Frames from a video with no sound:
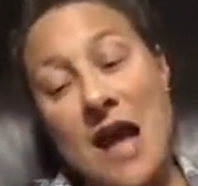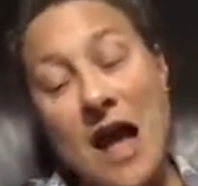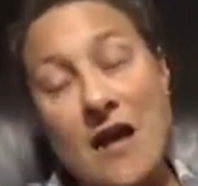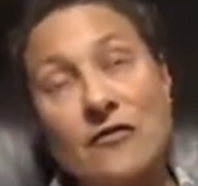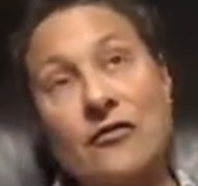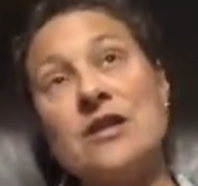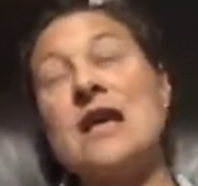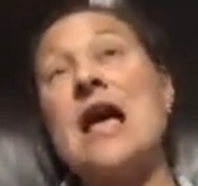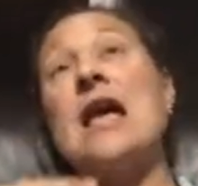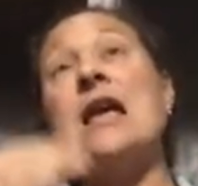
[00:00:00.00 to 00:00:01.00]
every
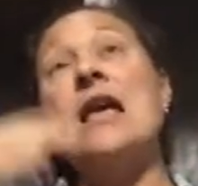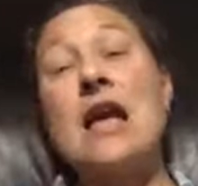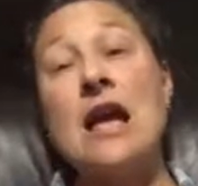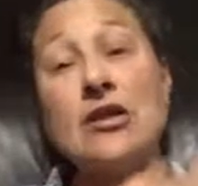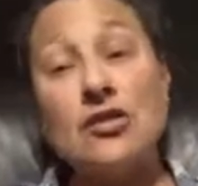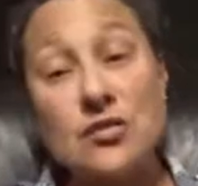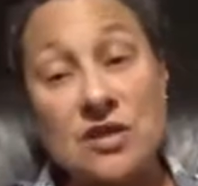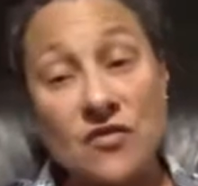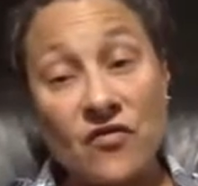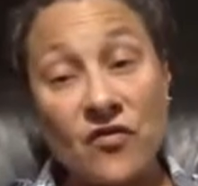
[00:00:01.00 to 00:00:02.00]
day and you
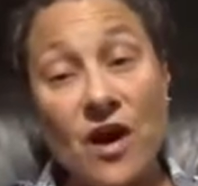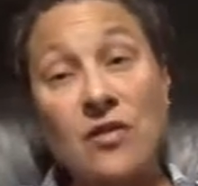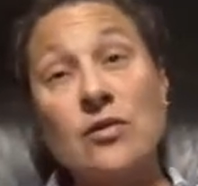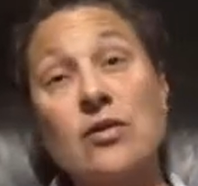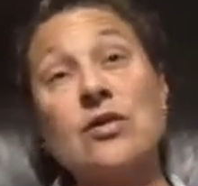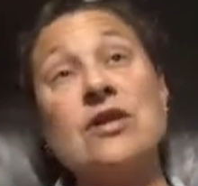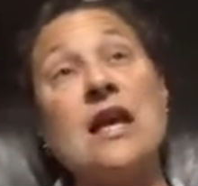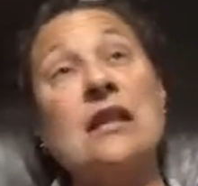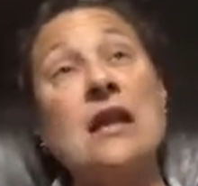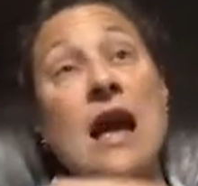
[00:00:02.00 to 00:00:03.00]
just follow your
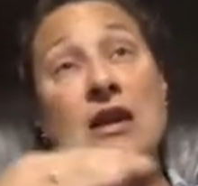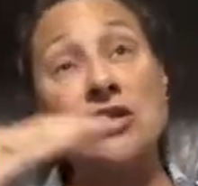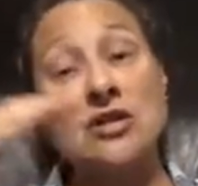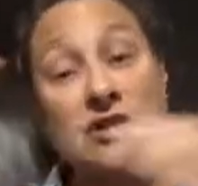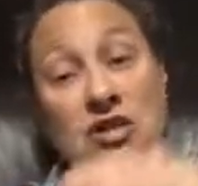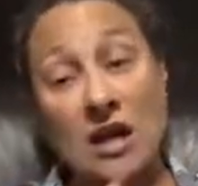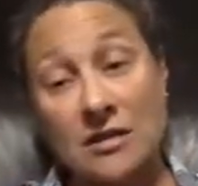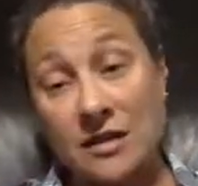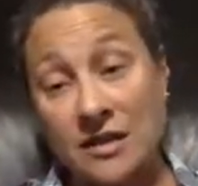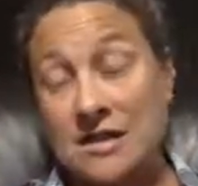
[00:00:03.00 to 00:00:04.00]
daily actions
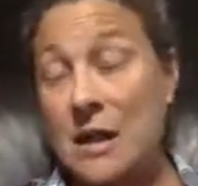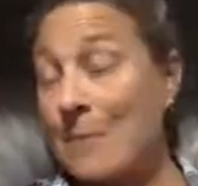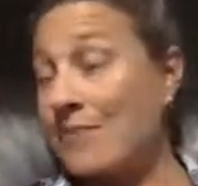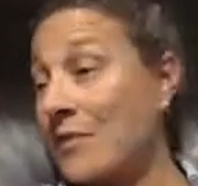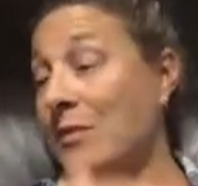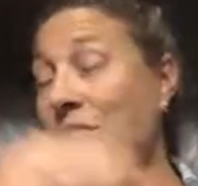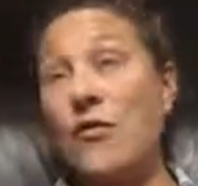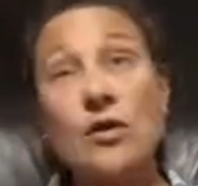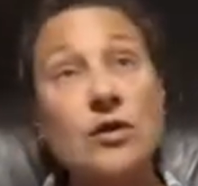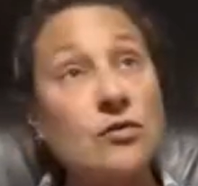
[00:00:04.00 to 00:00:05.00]
checklist,
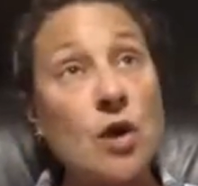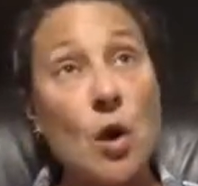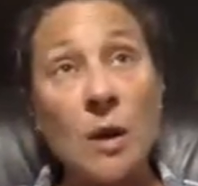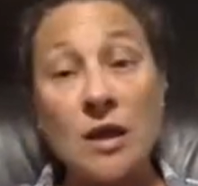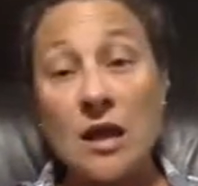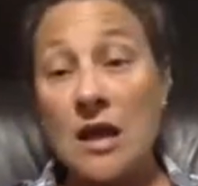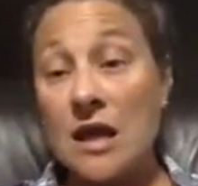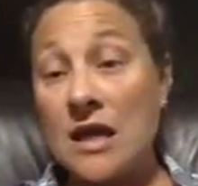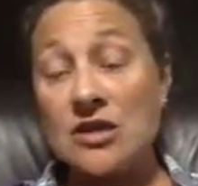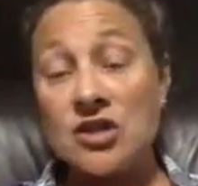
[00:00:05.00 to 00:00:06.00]
before you know it,
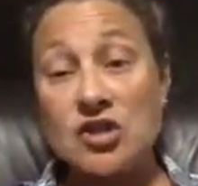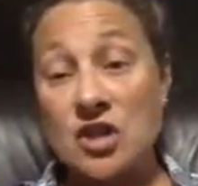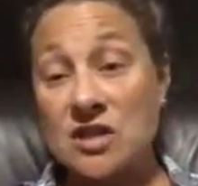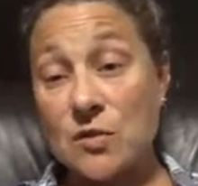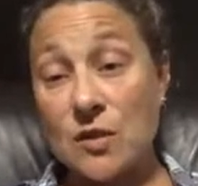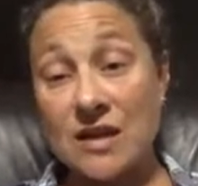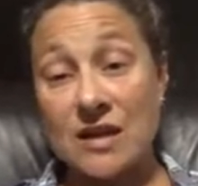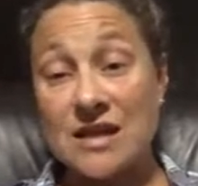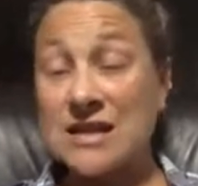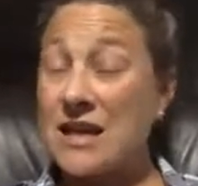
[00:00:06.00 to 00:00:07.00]
it's just what it is.